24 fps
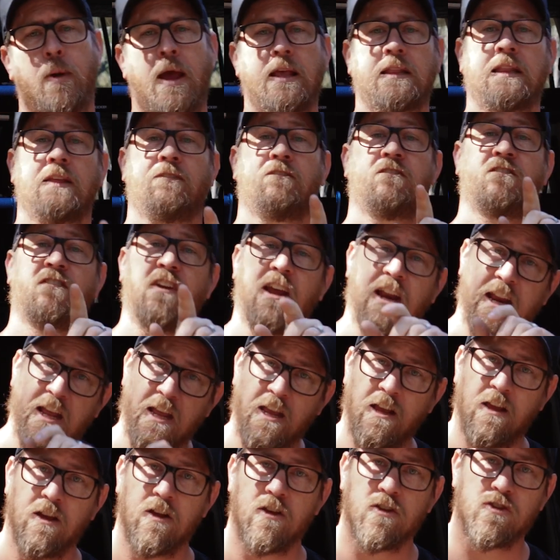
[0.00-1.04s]
make the
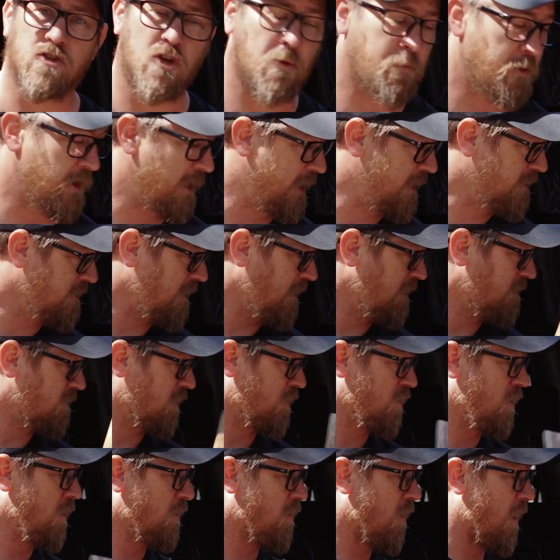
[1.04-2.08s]
fitting super easy, so
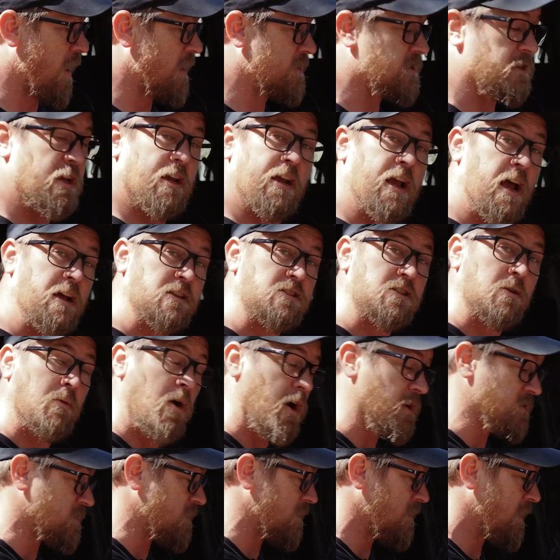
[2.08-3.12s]
you guys can
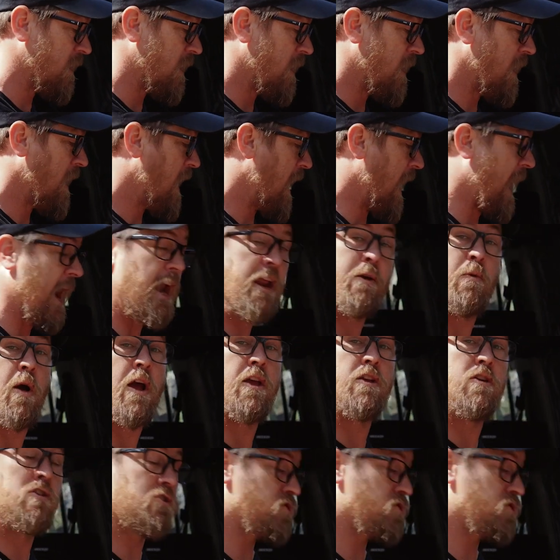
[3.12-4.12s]
customize it any way you